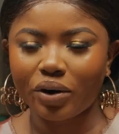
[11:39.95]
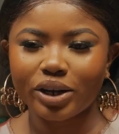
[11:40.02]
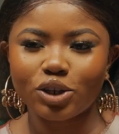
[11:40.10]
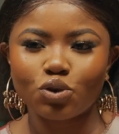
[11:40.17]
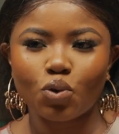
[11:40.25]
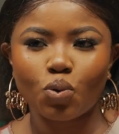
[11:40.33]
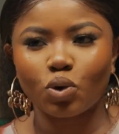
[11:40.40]

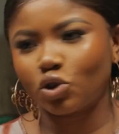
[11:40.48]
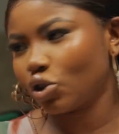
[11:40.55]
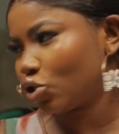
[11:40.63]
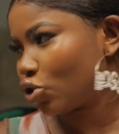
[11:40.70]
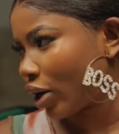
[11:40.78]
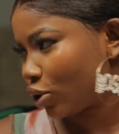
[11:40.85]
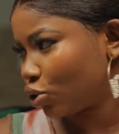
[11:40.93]
already know what
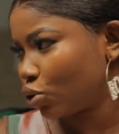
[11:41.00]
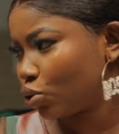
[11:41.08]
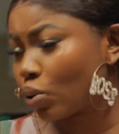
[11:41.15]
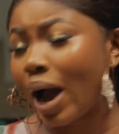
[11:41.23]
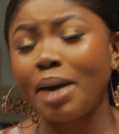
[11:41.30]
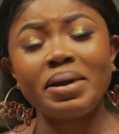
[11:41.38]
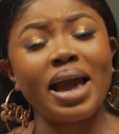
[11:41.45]
you're trying to
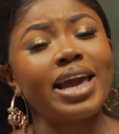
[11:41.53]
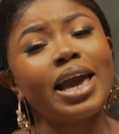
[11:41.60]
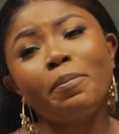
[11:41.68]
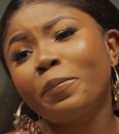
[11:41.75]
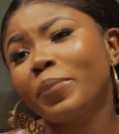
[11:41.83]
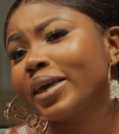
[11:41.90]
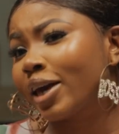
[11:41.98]
do. I mean, I
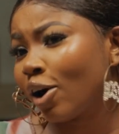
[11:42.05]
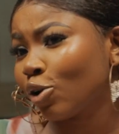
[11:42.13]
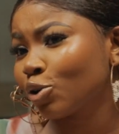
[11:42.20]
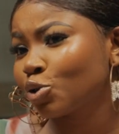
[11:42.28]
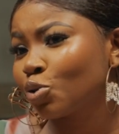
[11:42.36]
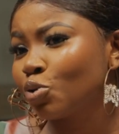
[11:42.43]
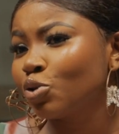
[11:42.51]
get
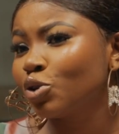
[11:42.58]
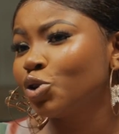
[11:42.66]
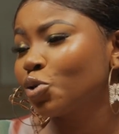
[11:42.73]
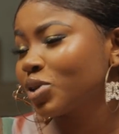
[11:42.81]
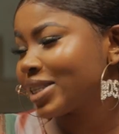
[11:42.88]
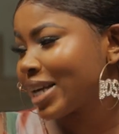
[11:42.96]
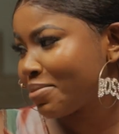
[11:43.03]
girls who,
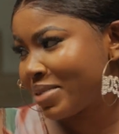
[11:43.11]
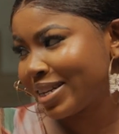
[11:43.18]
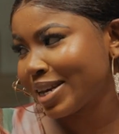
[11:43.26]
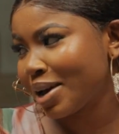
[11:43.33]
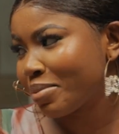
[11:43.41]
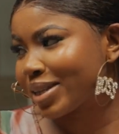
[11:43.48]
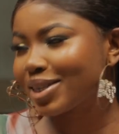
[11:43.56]
send me
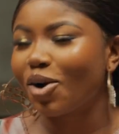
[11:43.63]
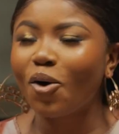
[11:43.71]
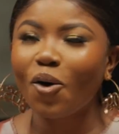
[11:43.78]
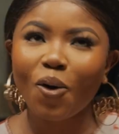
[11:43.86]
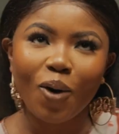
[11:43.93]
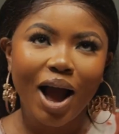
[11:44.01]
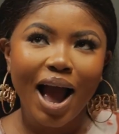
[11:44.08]
DM and say,
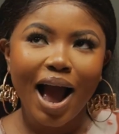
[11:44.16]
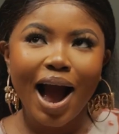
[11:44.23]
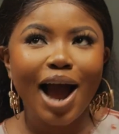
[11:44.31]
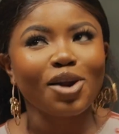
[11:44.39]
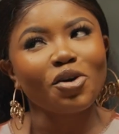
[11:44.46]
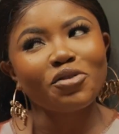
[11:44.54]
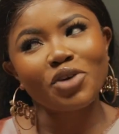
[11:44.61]
oh,
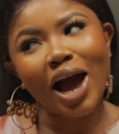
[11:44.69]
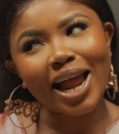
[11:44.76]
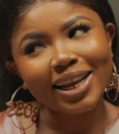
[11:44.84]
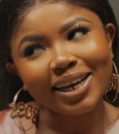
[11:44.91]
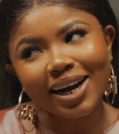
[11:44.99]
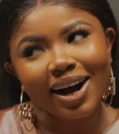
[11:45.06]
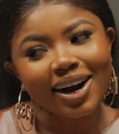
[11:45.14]
I love your
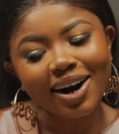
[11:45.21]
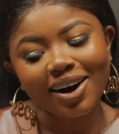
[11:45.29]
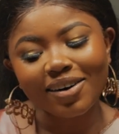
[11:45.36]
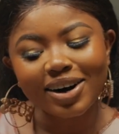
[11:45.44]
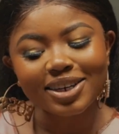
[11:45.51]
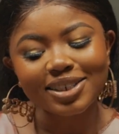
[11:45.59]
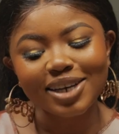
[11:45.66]
Alika
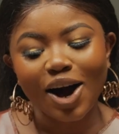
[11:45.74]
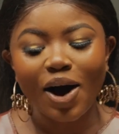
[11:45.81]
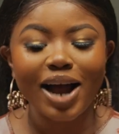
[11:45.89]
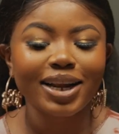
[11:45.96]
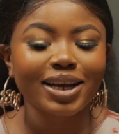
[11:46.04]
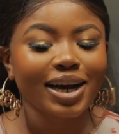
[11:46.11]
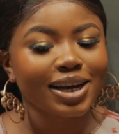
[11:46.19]
character.
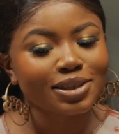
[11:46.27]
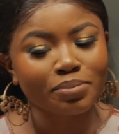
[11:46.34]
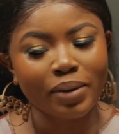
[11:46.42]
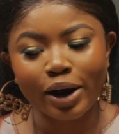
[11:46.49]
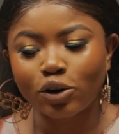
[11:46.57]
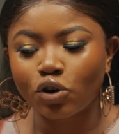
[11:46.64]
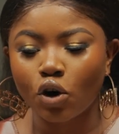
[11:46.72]
Alika is
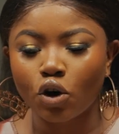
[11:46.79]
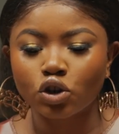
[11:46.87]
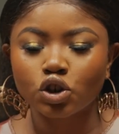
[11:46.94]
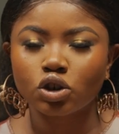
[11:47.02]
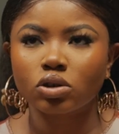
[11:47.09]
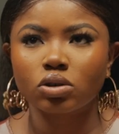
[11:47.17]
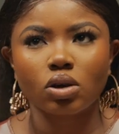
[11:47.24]
my
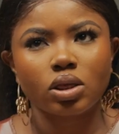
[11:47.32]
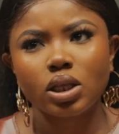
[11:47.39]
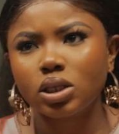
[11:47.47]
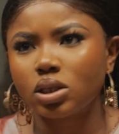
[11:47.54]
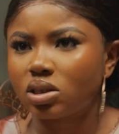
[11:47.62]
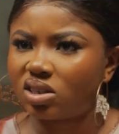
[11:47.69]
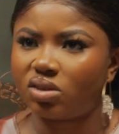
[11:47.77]
crush.
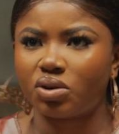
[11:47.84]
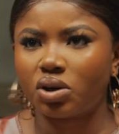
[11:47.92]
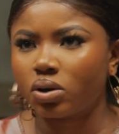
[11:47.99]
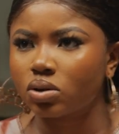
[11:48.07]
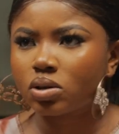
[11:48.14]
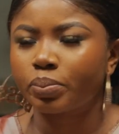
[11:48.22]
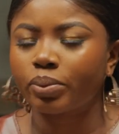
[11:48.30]
Nothing
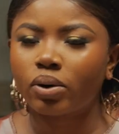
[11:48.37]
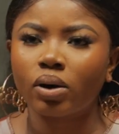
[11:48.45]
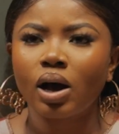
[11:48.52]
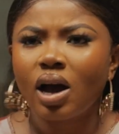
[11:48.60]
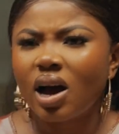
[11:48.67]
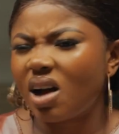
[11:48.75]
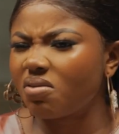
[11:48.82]
serious, but
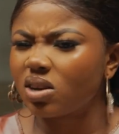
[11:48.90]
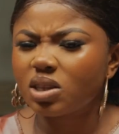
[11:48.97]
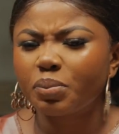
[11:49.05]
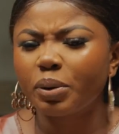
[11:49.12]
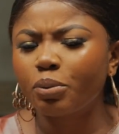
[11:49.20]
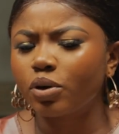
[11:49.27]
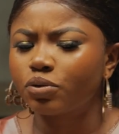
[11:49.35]
I've
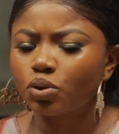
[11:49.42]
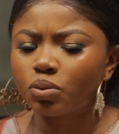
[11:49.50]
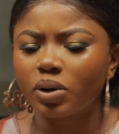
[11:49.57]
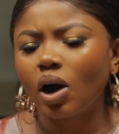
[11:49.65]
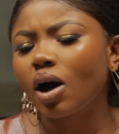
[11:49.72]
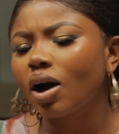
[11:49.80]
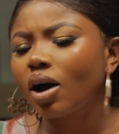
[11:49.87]
gotten people who have told
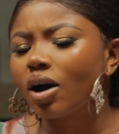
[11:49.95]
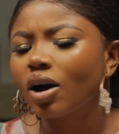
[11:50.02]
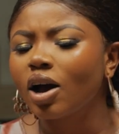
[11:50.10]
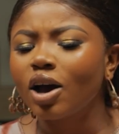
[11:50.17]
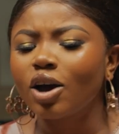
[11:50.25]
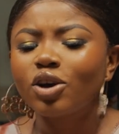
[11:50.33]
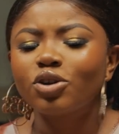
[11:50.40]
me, oh,
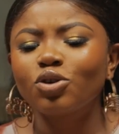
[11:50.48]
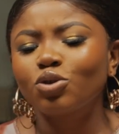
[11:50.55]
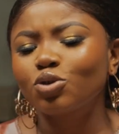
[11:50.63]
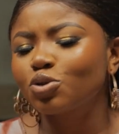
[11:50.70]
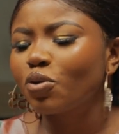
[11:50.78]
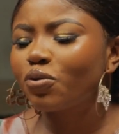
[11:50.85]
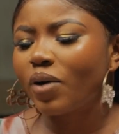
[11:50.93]
you
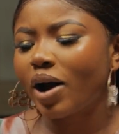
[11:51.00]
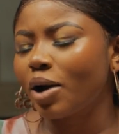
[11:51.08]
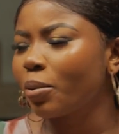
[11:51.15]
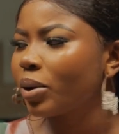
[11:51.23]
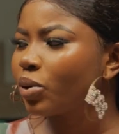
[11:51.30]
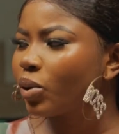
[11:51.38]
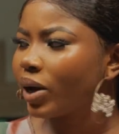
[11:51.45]
look so fine
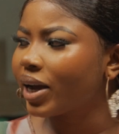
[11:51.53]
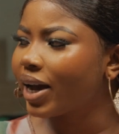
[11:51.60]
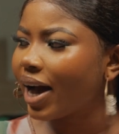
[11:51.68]
when you're a